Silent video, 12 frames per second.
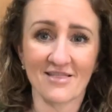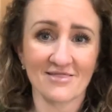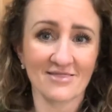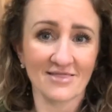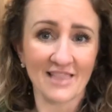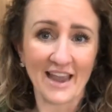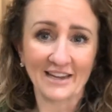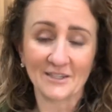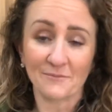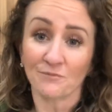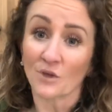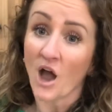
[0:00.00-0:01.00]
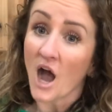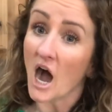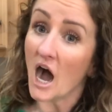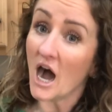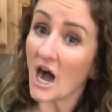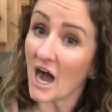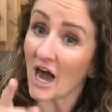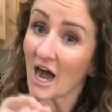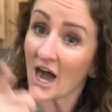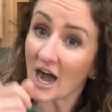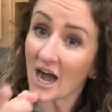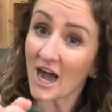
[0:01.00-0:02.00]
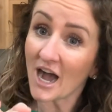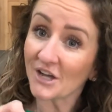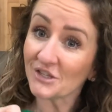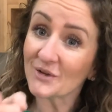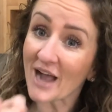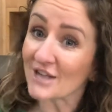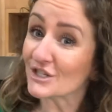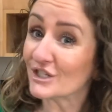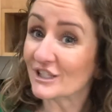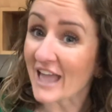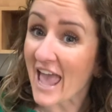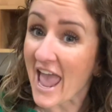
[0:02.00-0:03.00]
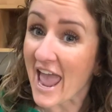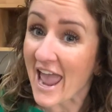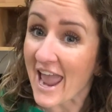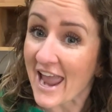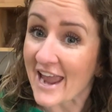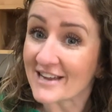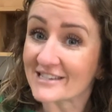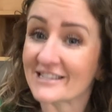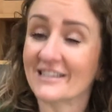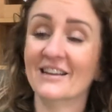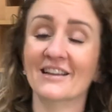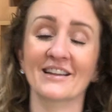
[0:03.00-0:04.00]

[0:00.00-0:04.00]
Late. Ah, you guys are late.